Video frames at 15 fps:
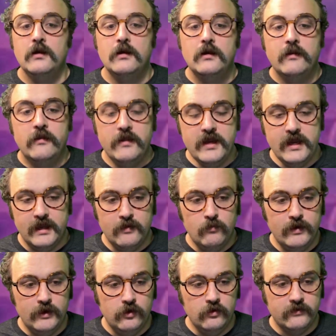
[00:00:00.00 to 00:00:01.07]
Then we
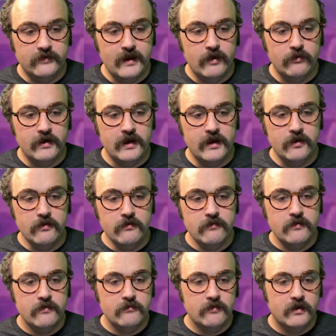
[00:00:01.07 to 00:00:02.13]
look down here.
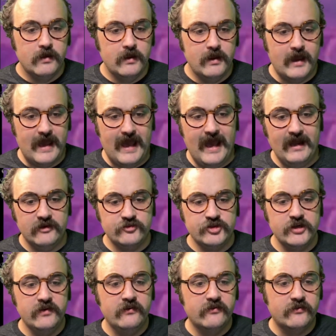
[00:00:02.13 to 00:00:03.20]

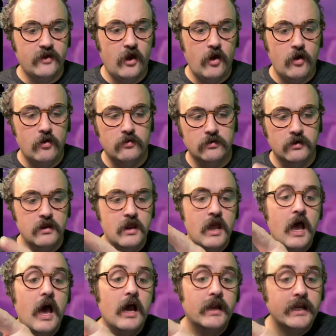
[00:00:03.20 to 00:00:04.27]
Action song.
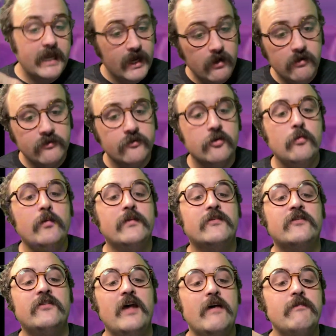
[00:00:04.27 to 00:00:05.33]
A character with
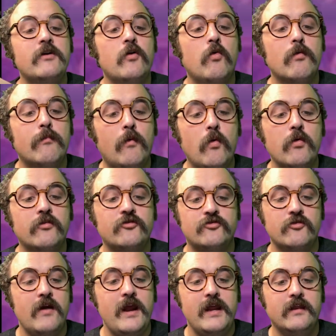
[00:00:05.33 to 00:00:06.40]
7 or more
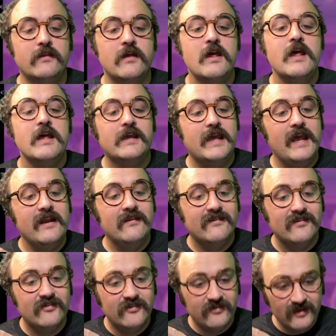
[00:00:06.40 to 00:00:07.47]
strength can
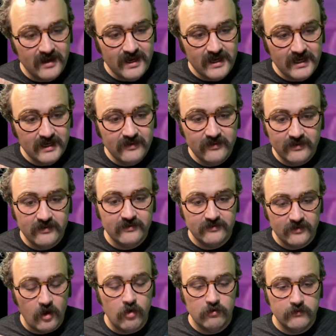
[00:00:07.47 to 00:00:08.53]
sing this
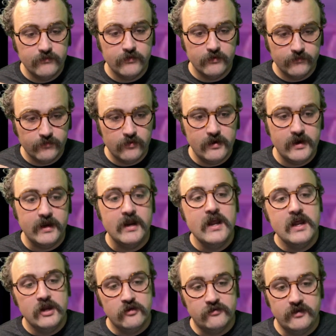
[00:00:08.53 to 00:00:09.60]
song for free.
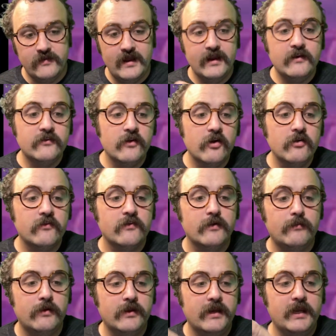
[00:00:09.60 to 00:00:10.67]
You see that exert
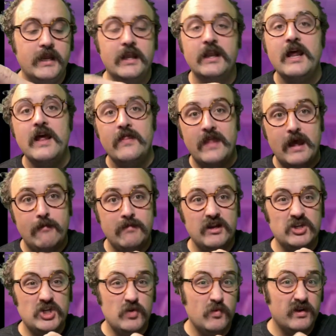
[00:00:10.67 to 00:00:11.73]
symbol again? That means
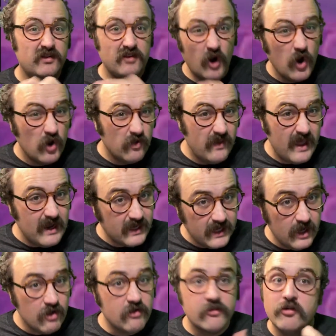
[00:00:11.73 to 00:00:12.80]
you would turn that
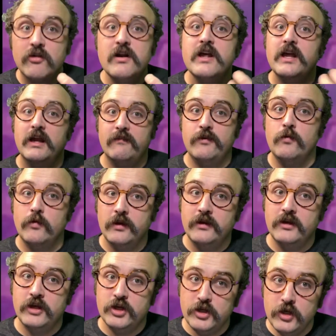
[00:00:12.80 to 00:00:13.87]
character if you wanted to
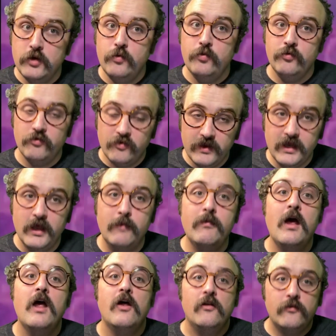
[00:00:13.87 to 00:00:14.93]
use them
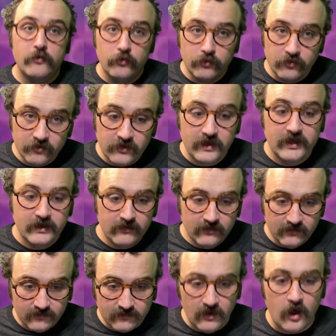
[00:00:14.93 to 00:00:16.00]
to sing the
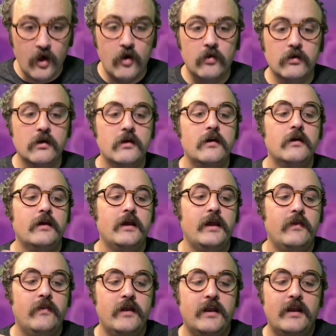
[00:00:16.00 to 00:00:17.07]
song.
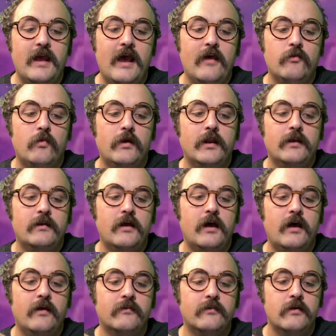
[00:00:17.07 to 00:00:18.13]
Then it has what it
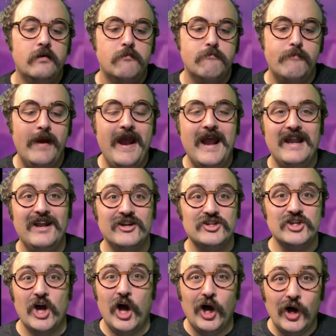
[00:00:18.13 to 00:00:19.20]
does. Banish
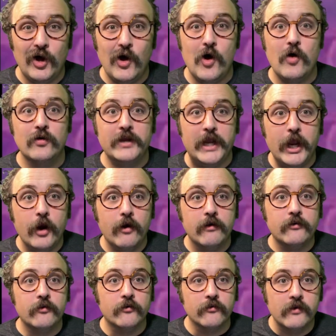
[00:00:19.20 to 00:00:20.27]
all
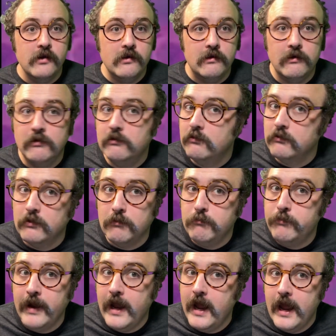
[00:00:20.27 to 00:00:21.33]
characters. This is a
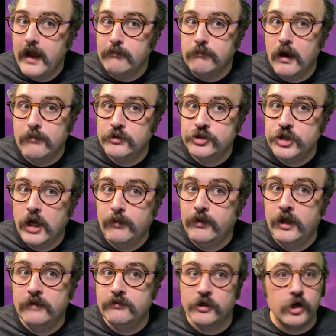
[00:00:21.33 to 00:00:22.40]
bad mama jama
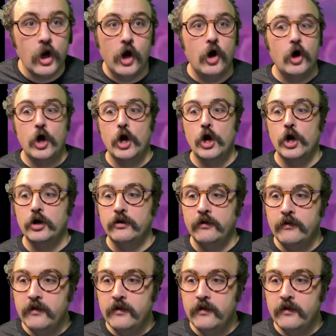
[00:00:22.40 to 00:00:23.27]
of a card.